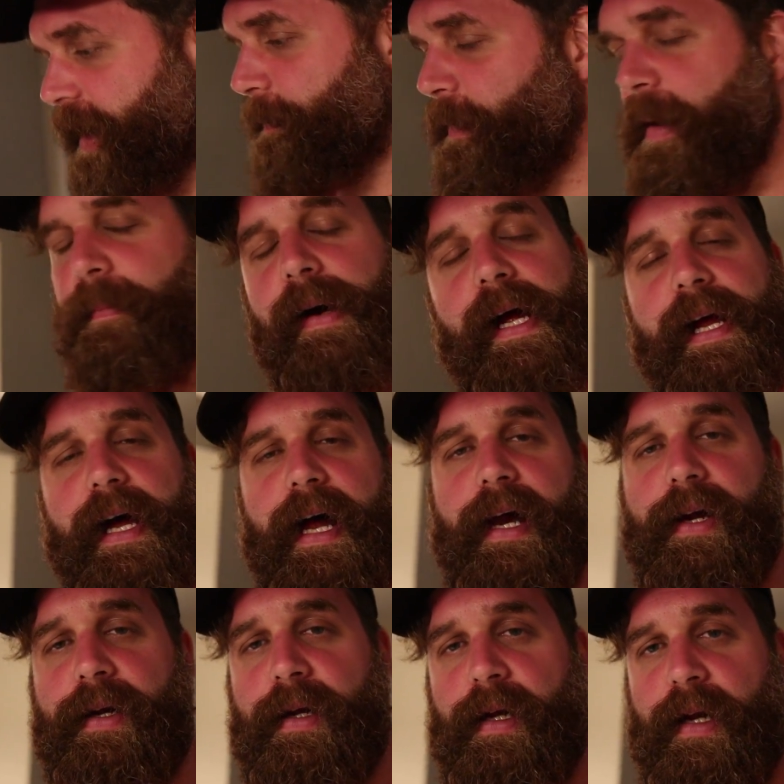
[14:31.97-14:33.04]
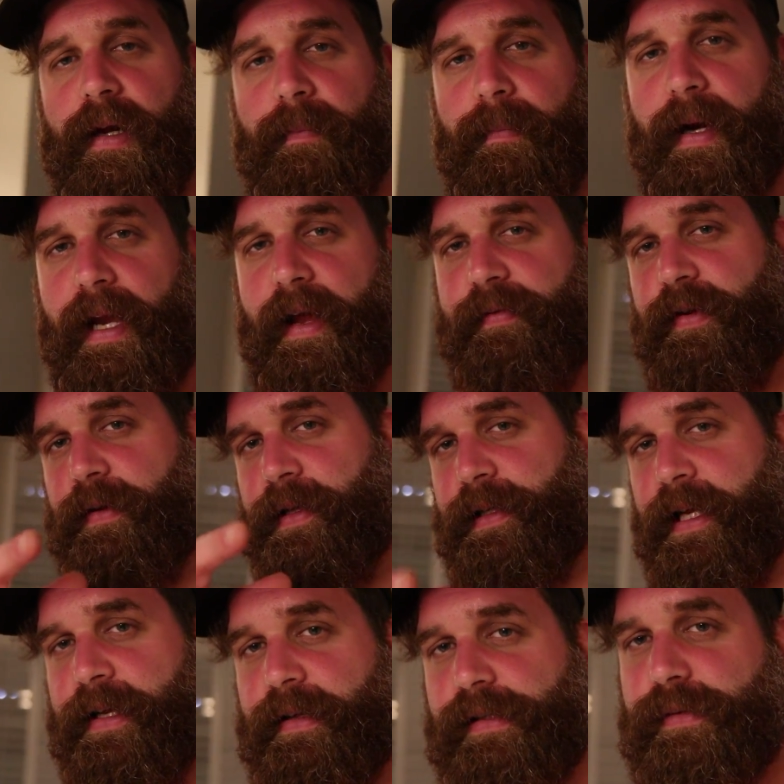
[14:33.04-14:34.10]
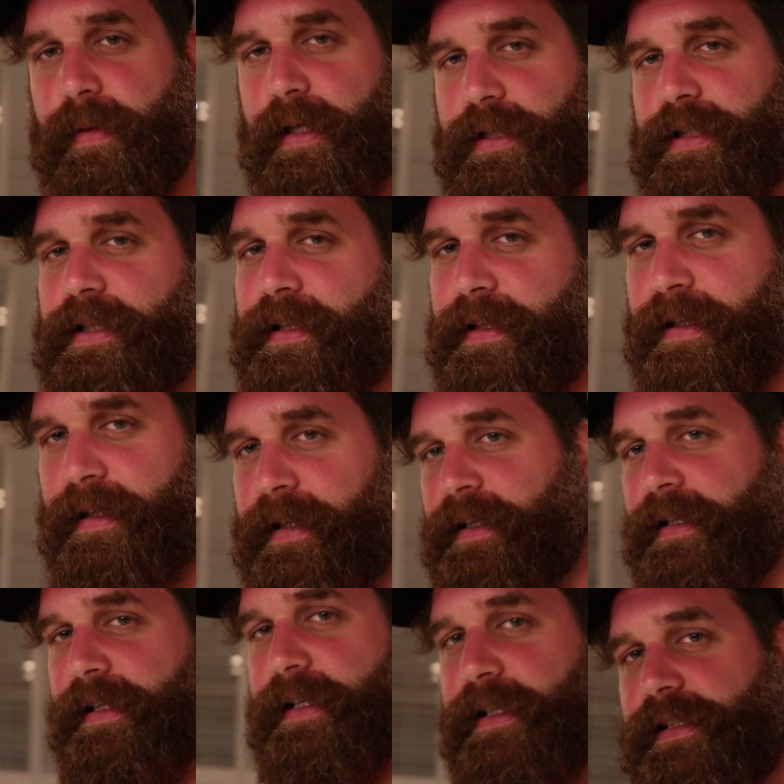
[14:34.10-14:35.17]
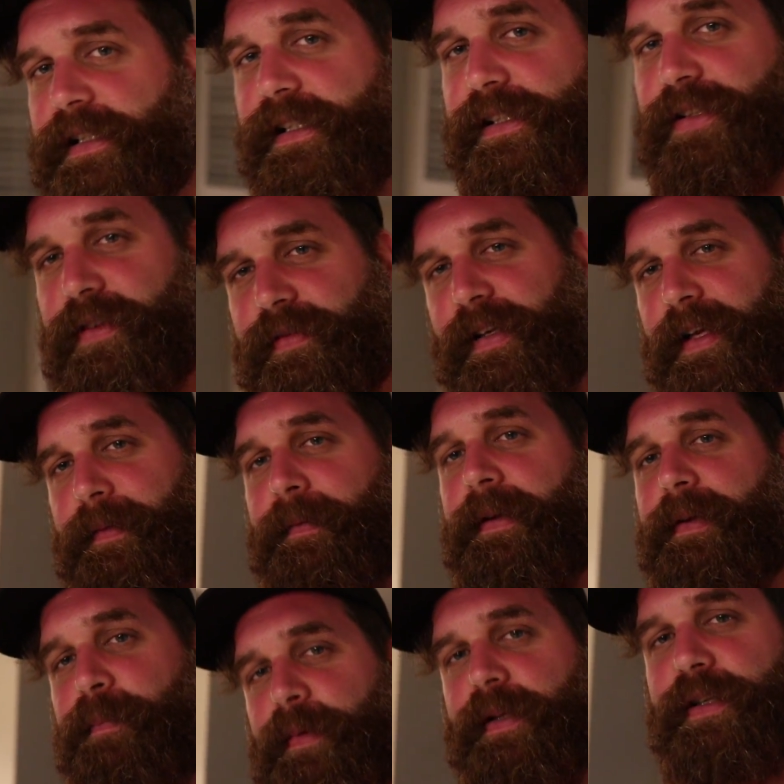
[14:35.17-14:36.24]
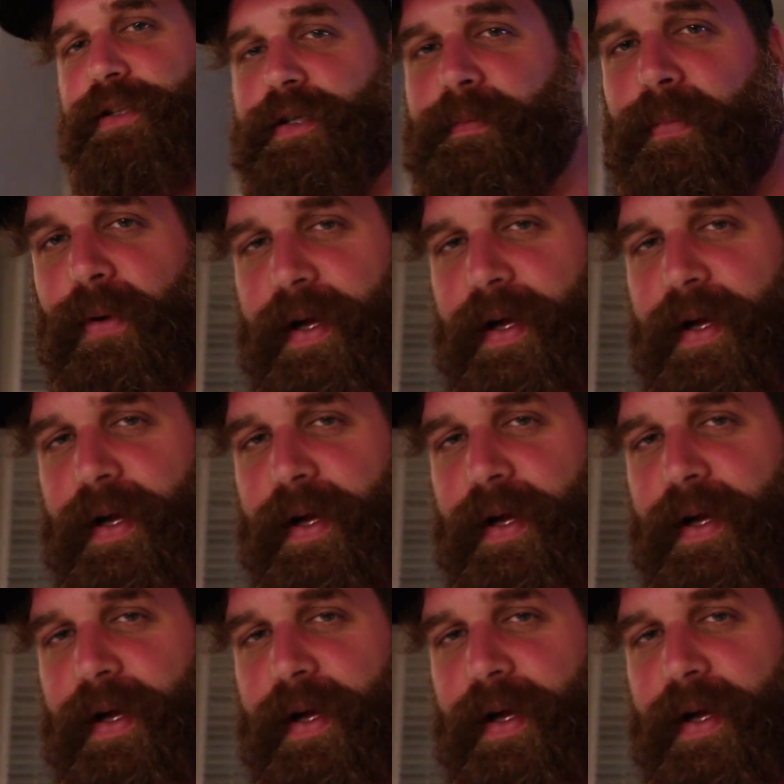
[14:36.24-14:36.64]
I bought my nephew a Nintendo Switch because he deserved it. He's such a good